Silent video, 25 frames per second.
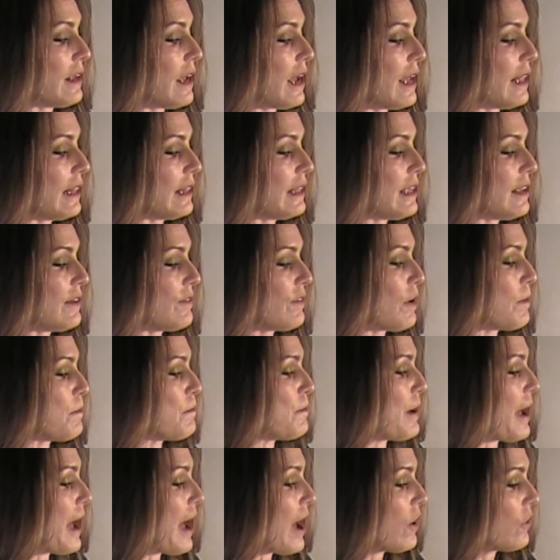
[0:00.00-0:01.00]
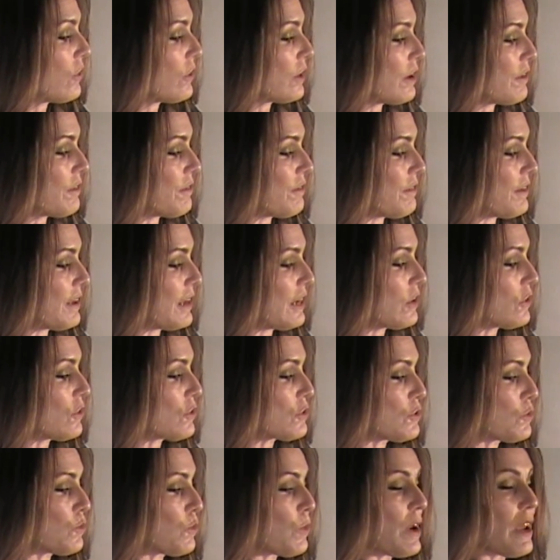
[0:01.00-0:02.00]
I leave about a
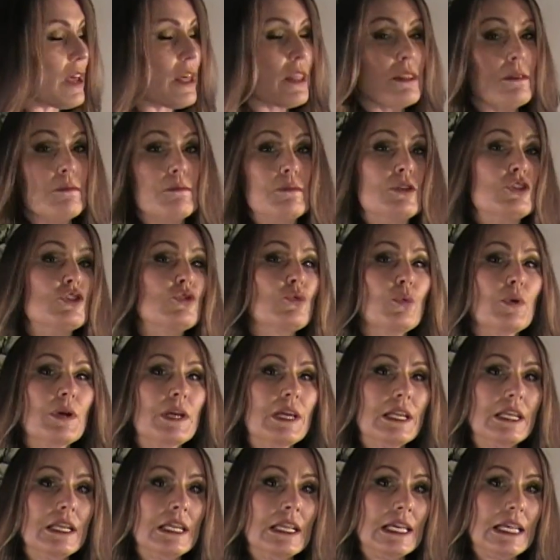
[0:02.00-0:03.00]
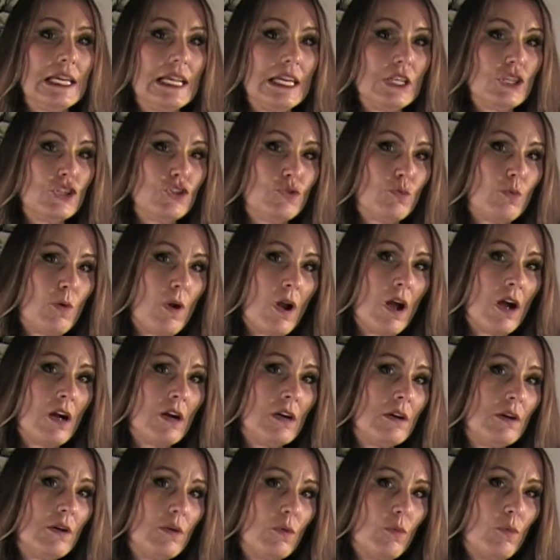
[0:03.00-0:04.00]
finger's width between each
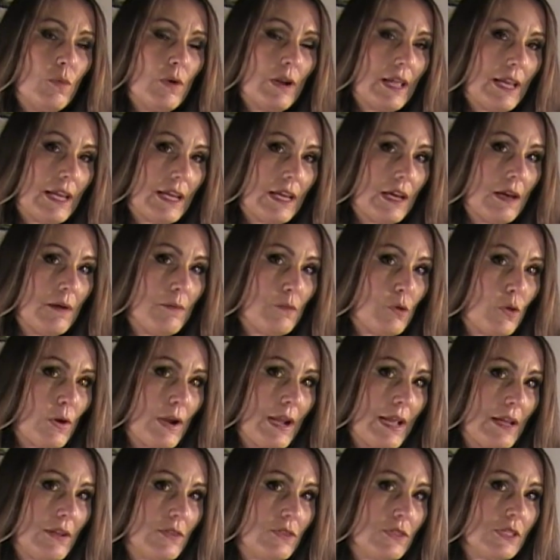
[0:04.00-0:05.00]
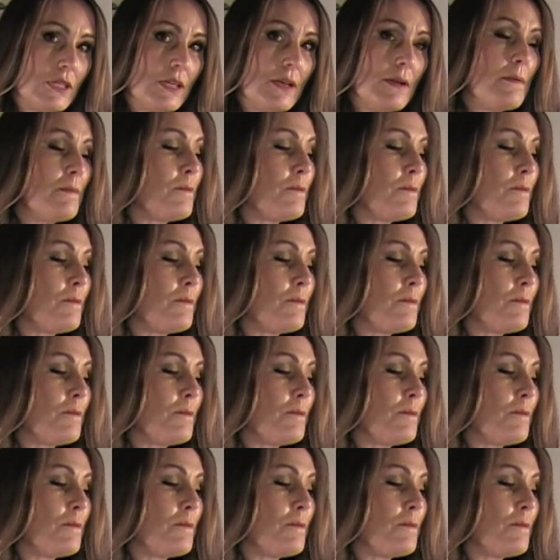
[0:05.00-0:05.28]
rung when I come around,